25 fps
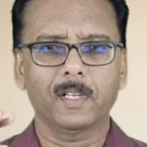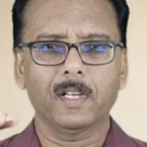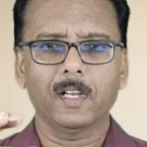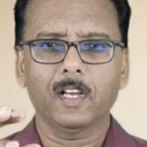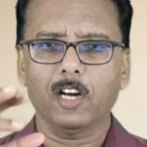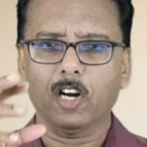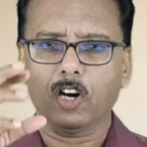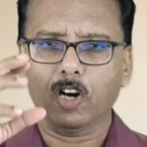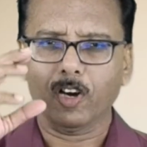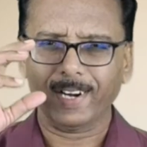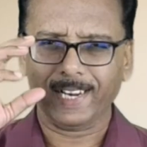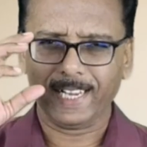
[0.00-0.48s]

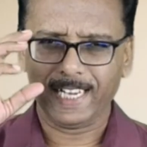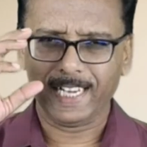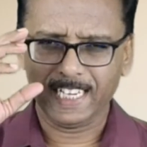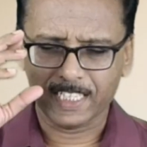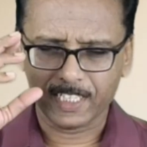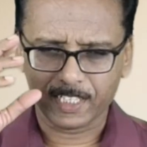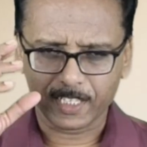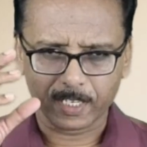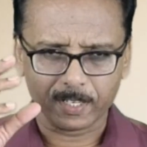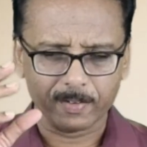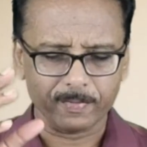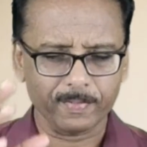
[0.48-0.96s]
or
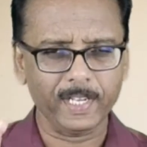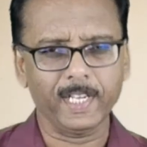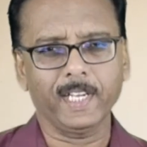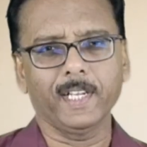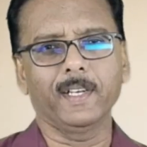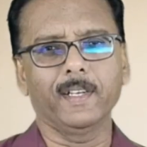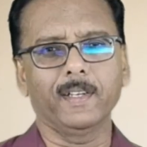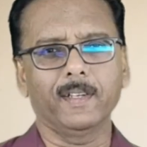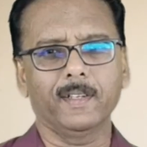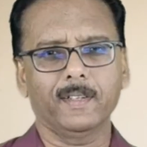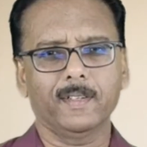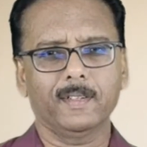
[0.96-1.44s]

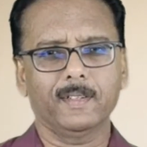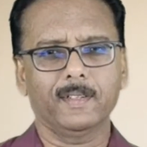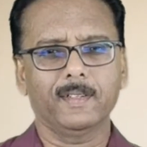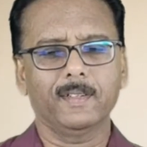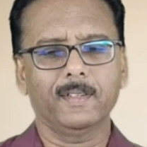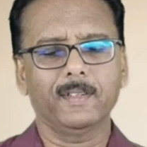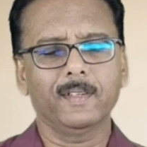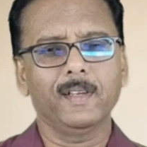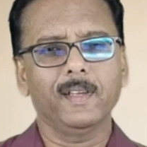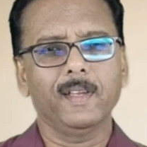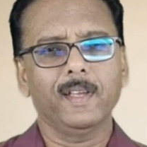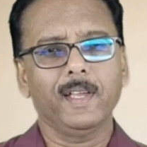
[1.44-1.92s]
intervene
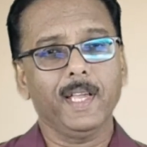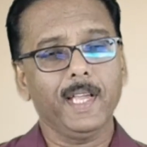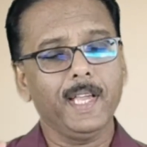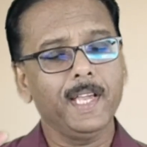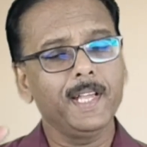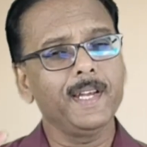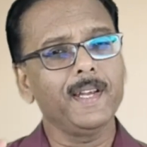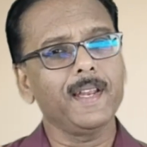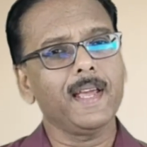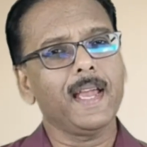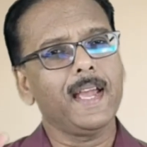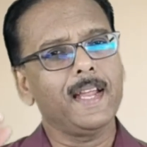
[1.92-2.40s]

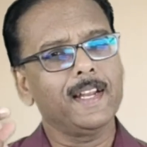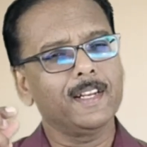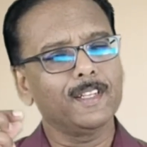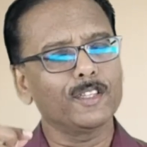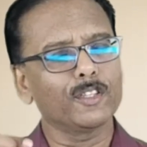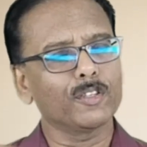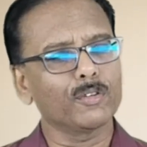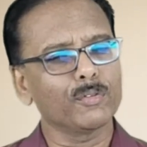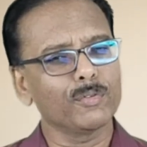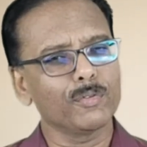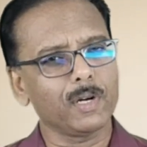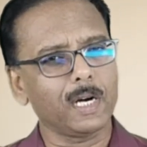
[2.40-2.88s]
in
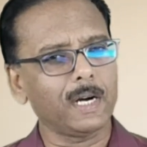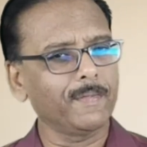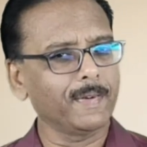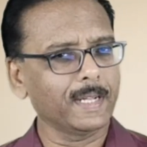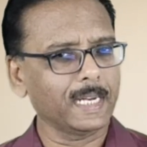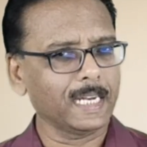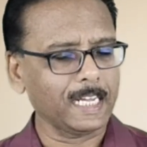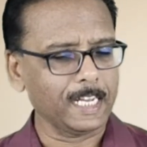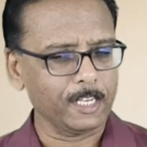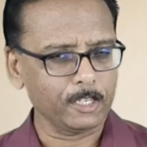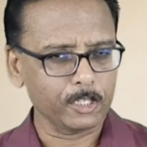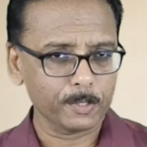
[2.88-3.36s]
and through our
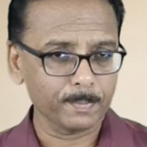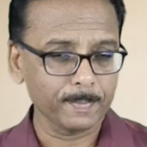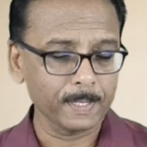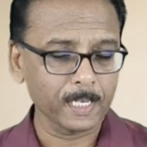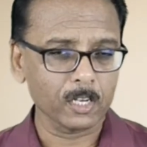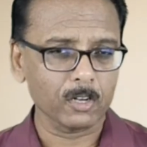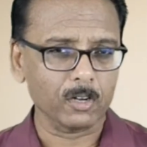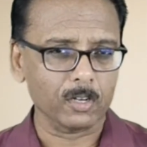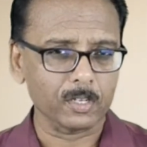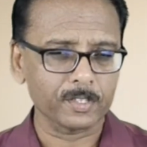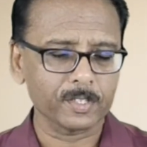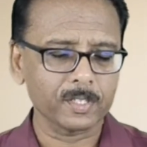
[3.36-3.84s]
lives,
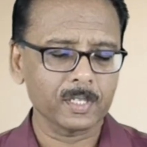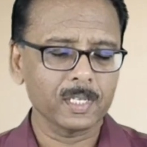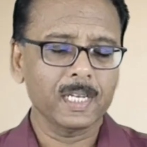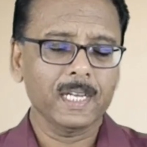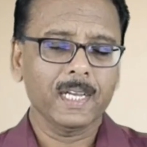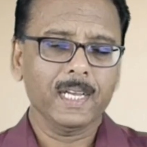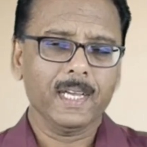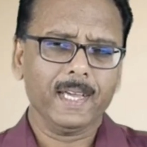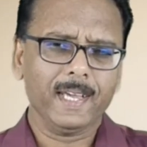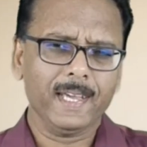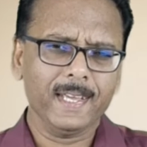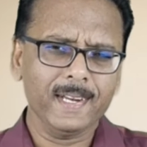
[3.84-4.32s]
because
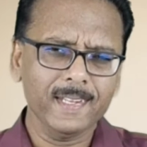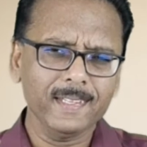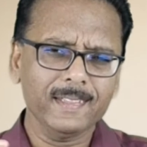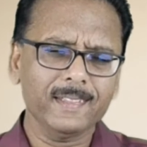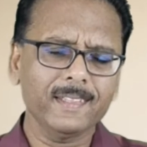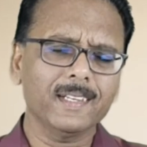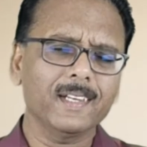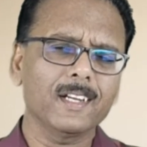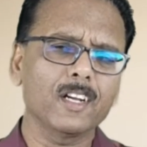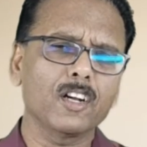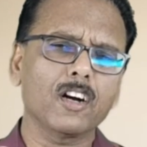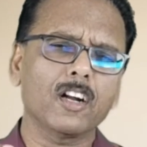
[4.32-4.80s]

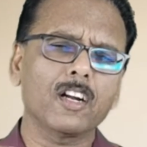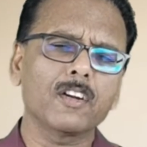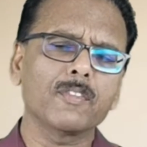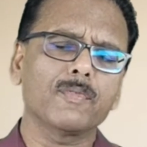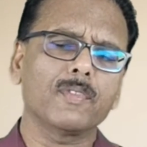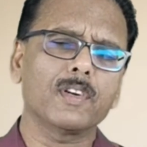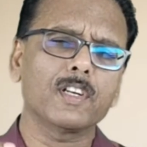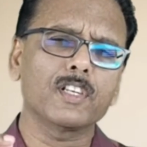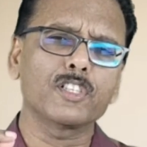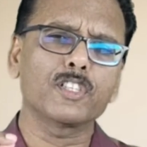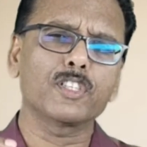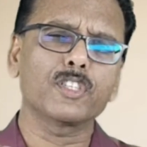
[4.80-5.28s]
anything God
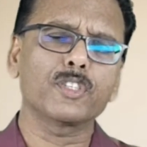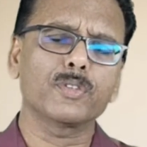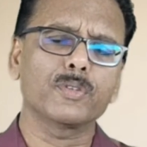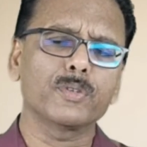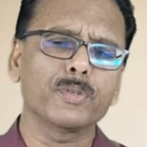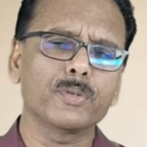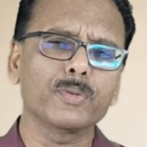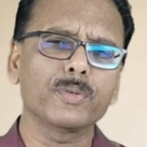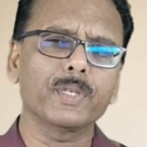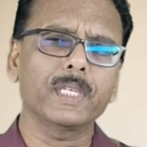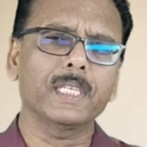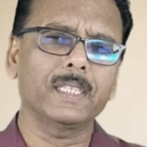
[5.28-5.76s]
wants to
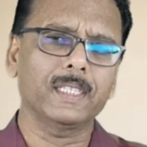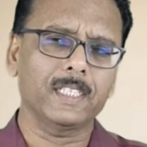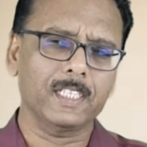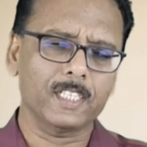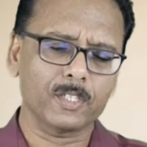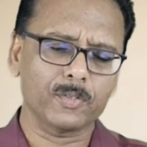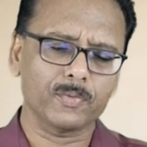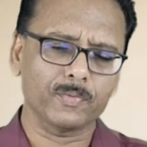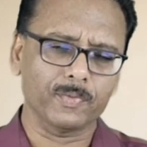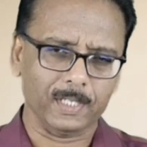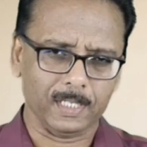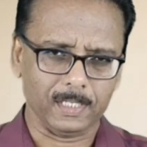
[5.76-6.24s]
do in
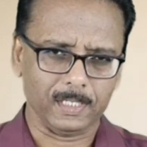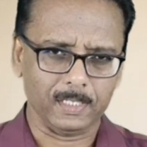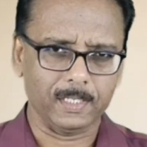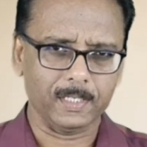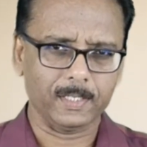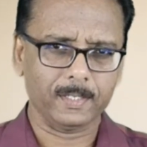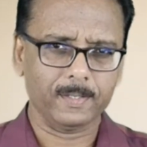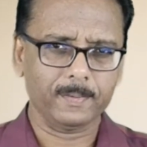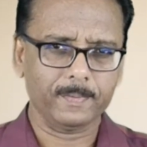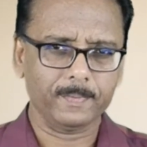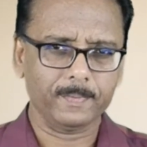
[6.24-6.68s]
this world,